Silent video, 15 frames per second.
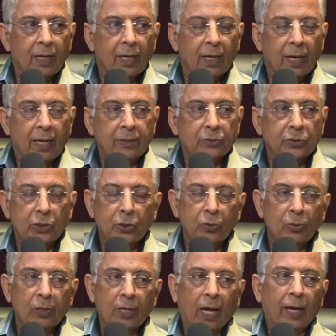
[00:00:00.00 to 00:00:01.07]
In
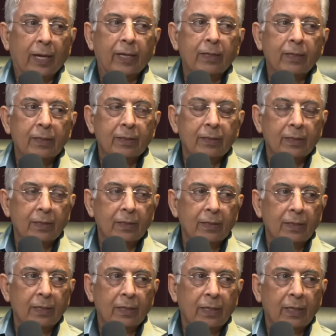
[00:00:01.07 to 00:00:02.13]
Schedule 9,
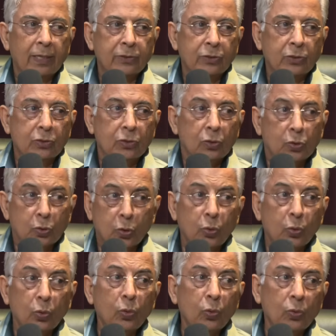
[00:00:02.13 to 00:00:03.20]
List
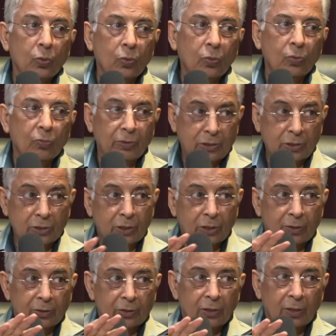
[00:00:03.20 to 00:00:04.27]
2, which is,
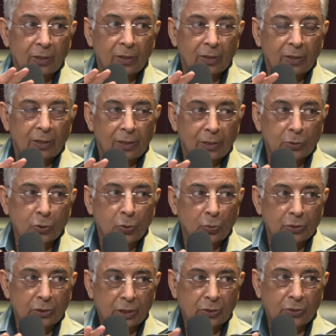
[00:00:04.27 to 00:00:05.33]
List 2
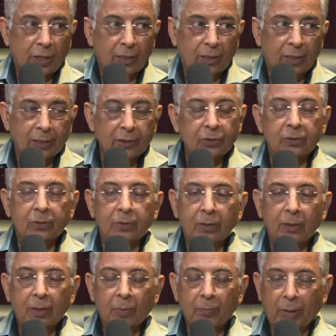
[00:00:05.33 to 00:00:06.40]
is the state list,
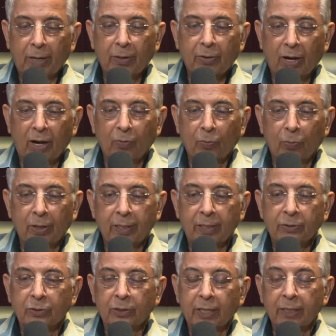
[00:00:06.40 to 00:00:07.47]
paragraph 1, it
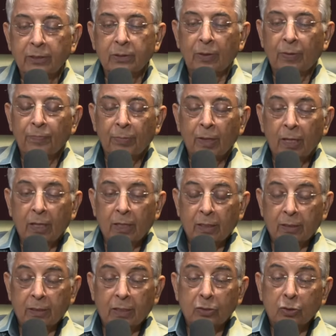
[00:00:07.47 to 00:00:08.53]
says,
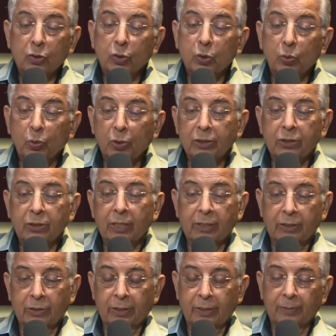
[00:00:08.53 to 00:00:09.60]
the
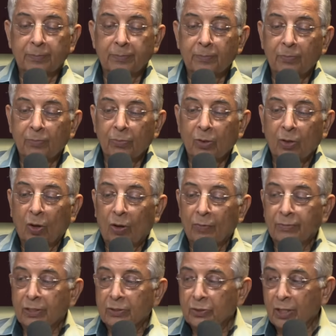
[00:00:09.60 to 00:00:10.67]
jurisdiction of
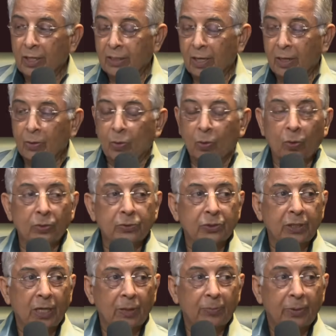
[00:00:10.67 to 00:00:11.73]
the Sharia court
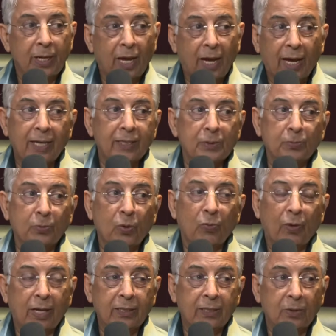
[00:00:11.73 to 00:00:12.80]
shall be as
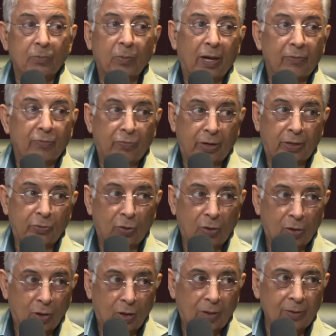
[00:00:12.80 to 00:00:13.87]
provided by federal law.